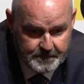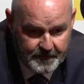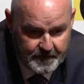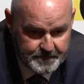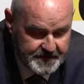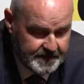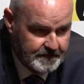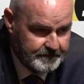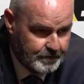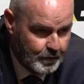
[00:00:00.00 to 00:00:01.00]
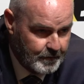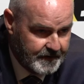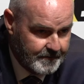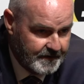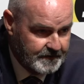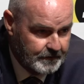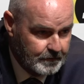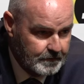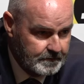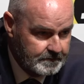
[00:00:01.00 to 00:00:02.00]
But the objective of what we came in to
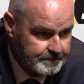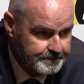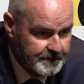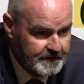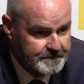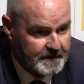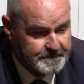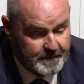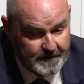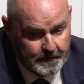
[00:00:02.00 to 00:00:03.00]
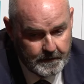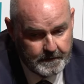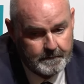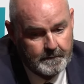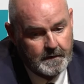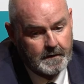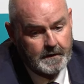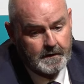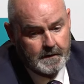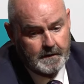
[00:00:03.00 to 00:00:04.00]
do has been done.
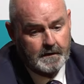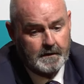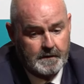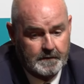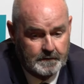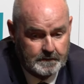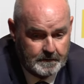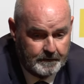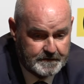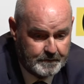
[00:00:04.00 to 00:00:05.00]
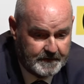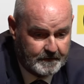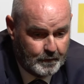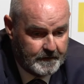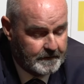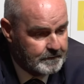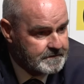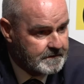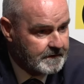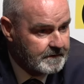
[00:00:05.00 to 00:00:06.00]
Obviously, we didn't want to
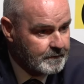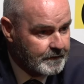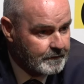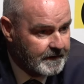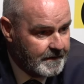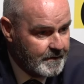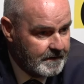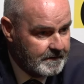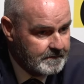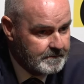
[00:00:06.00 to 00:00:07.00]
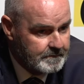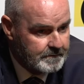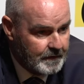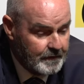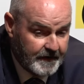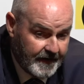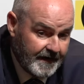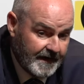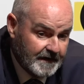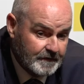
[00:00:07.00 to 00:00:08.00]
lose to our old enemy. But on the
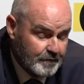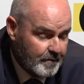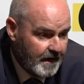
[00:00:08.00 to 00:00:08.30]
night, England were